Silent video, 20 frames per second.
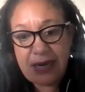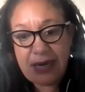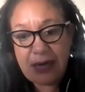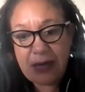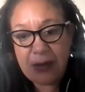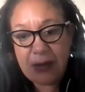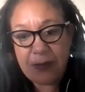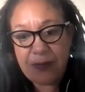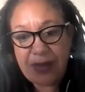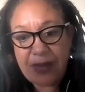
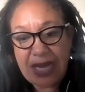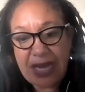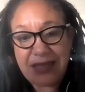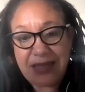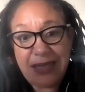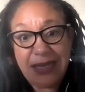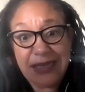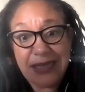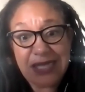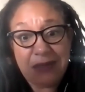I
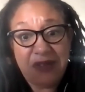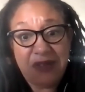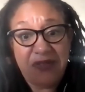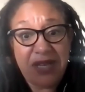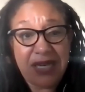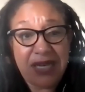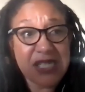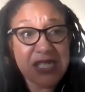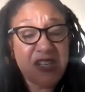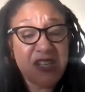think some of
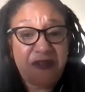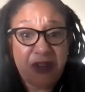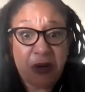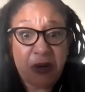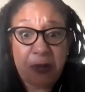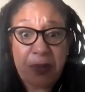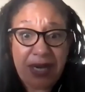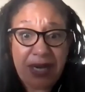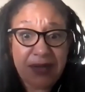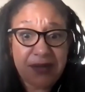it is
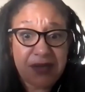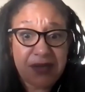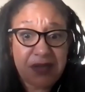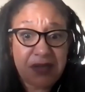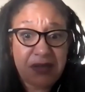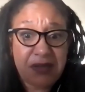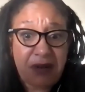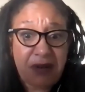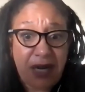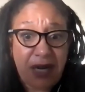
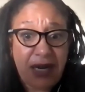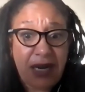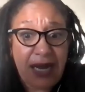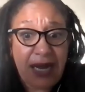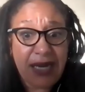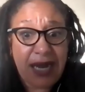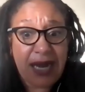fear-based, right?